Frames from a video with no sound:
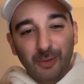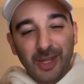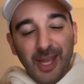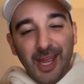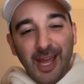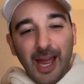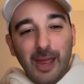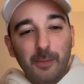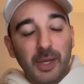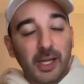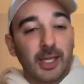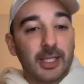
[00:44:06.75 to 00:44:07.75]
with AI
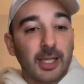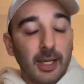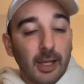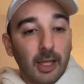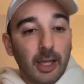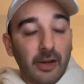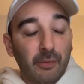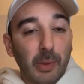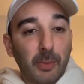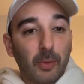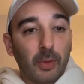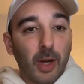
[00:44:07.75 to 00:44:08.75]
because a lot of
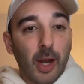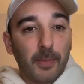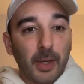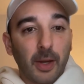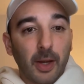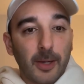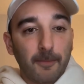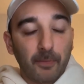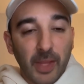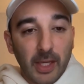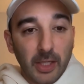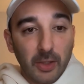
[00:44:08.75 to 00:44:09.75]
people were hopping on
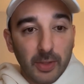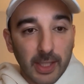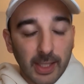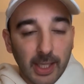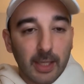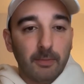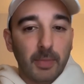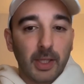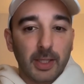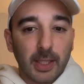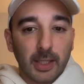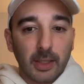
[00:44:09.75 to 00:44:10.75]
and using it
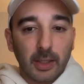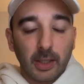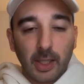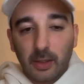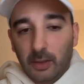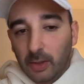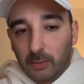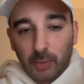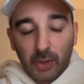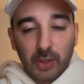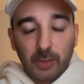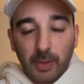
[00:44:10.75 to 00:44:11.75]
because you can
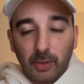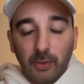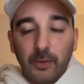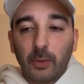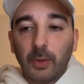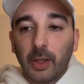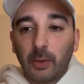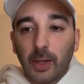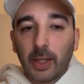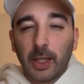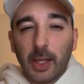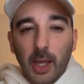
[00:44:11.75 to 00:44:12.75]
produce a peer review really
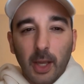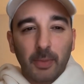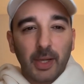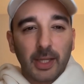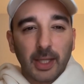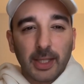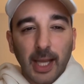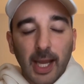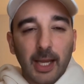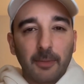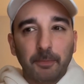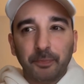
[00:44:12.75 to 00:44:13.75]
quickly. But at the
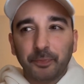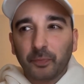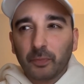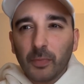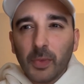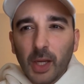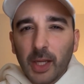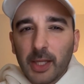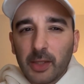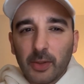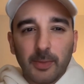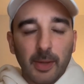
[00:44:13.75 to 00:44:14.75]
time,
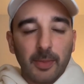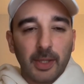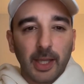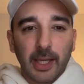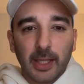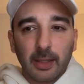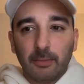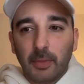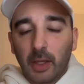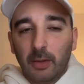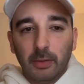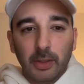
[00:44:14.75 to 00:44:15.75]
this was maybe like
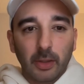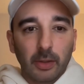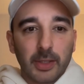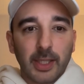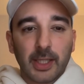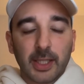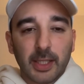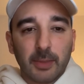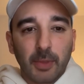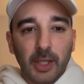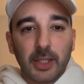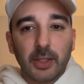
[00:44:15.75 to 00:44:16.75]
6
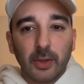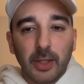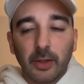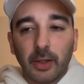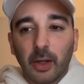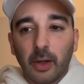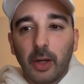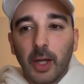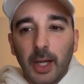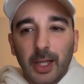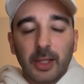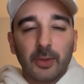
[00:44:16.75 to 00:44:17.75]
months to a year ago,
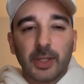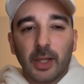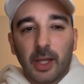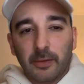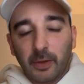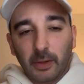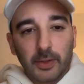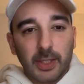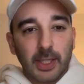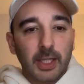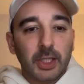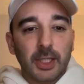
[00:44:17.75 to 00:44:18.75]
there was a lot of
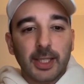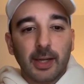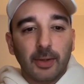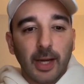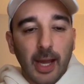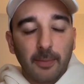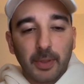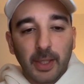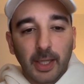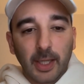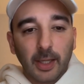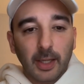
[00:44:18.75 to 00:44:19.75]
hallucinations that were
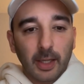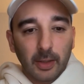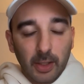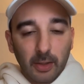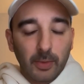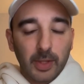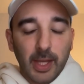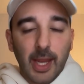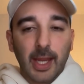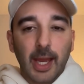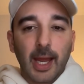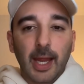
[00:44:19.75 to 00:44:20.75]
happening, with the
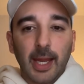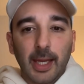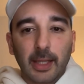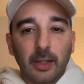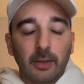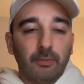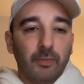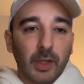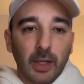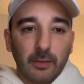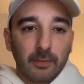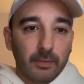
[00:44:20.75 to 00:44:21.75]
AI. That
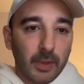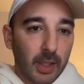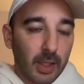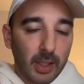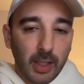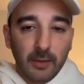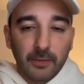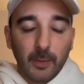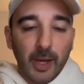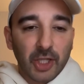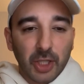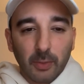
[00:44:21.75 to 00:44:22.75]
kind of
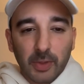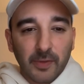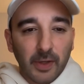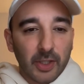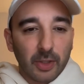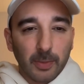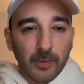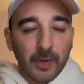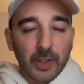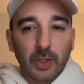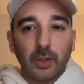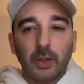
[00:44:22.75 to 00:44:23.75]
information was very
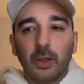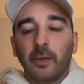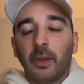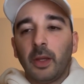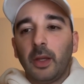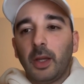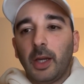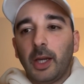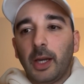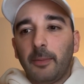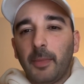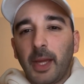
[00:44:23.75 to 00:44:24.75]
superficial.
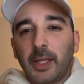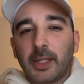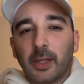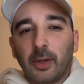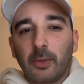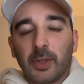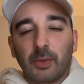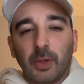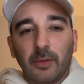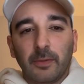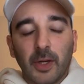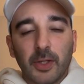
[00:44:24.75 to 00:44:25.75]
And so it was
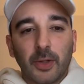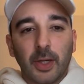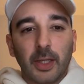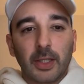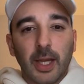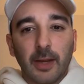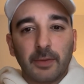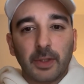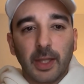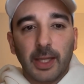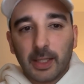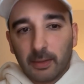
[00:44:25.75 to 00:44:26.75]
really frustrating to have to
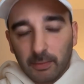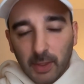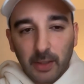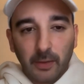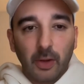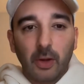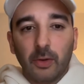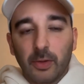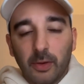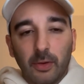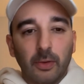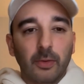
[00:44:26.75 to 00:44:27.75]
like kind of go
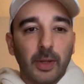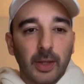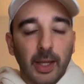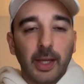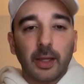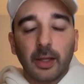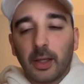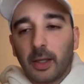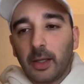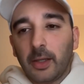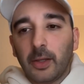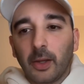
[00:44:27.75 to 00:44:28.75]
through and like,
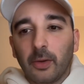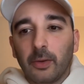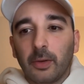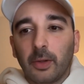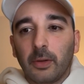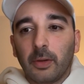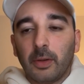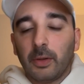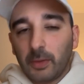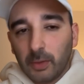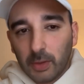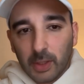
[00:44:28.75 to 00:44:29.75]

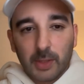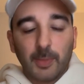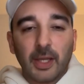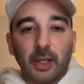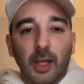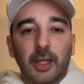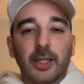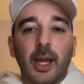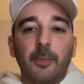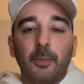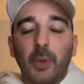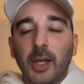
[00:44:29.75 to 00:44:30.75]
spend a lot of
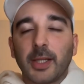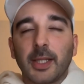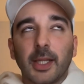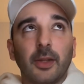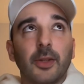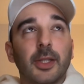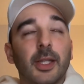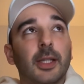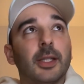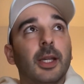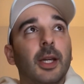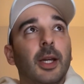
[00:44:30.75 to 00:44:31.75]
time processing those
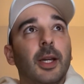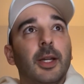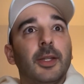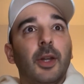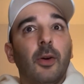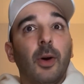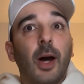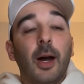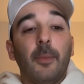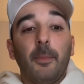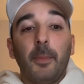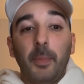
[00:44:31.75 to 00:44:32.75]
things.
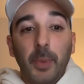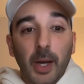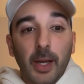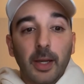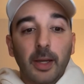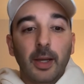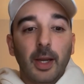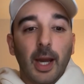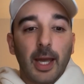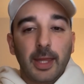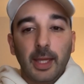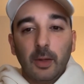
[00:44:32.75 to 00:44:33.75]
So, but I
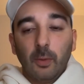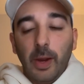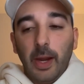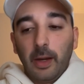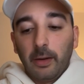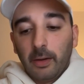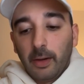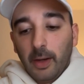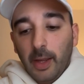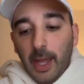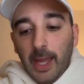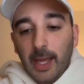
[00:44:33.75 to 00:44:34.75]
think where
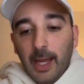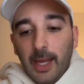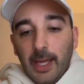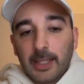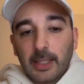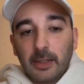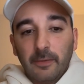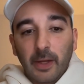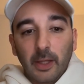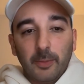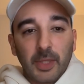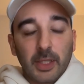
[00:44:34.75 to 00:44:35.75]
AI has
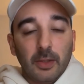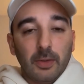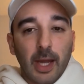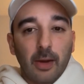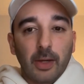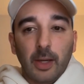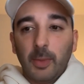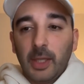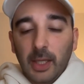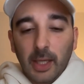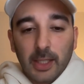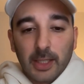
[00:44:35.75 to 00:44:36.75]
developed into now, and I
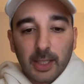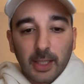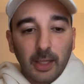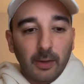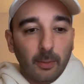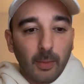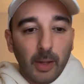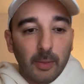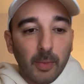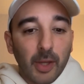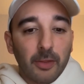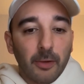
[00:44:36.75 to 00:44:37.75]
mean, it's
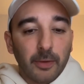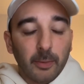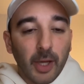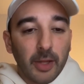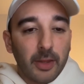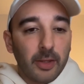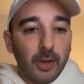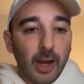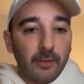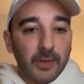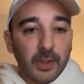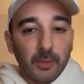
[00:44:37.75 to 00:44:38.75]
month over month, you
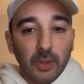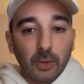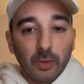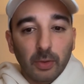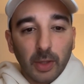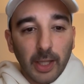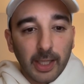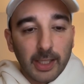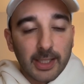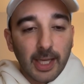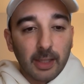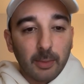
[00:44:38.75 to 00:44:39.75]
have some new like
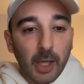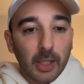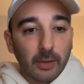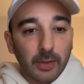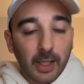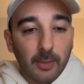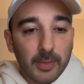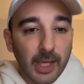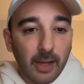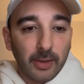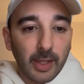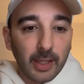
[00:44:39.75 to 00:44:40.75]
insane model that comes
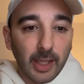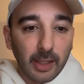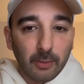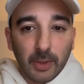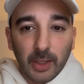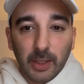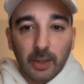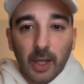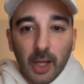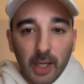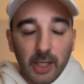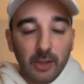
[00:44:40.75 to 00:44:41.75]
out that like really
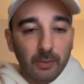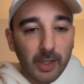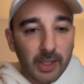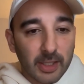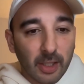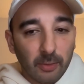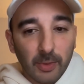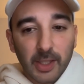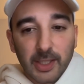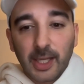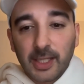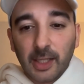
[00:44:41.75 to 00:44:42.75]
you start
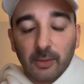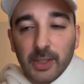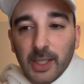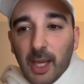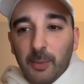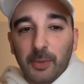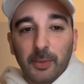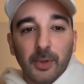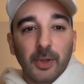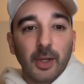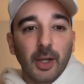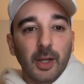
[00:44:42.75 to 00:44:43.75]
reassessing what's
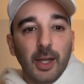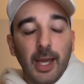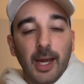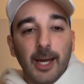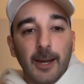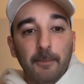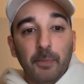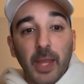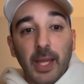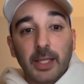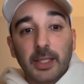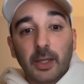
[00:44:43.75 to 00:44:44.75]
capable.
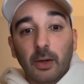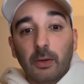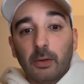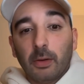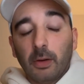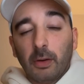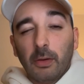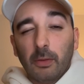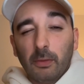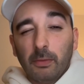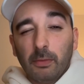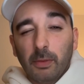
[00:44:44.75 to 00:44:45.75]
And so
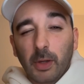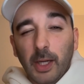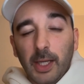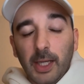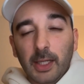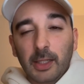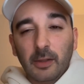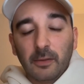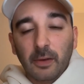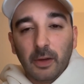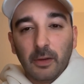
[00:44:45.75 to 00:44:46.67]
we're hitting an